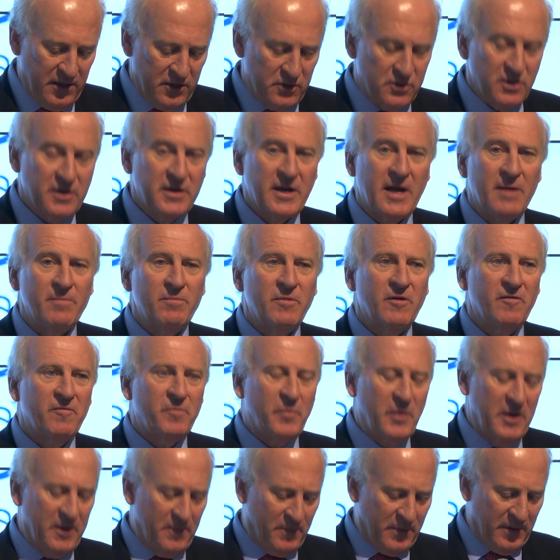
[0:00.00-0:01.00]
to a number
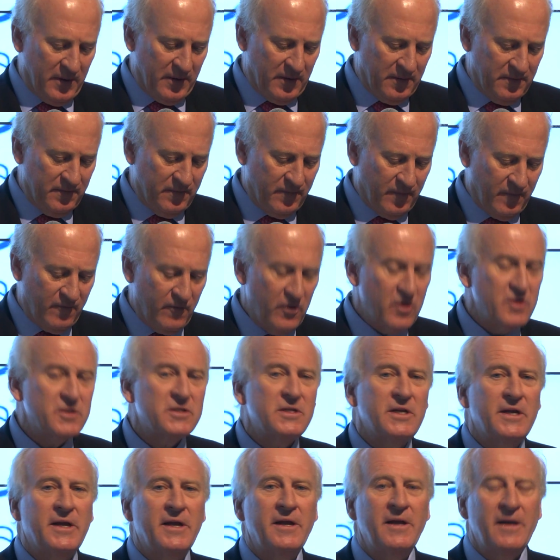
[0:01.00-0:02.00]
of people.
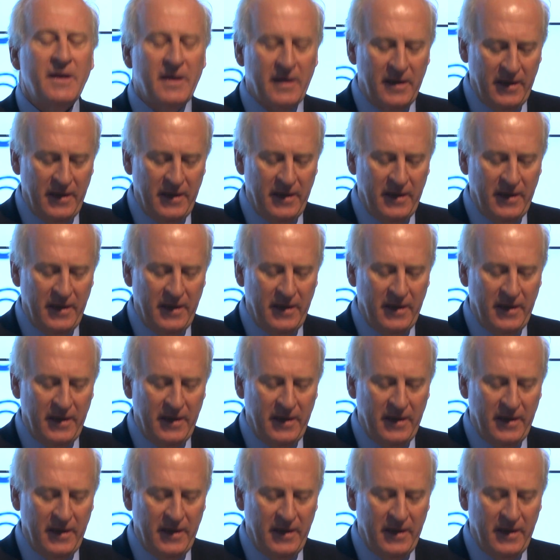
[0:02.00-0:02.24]
Firstly,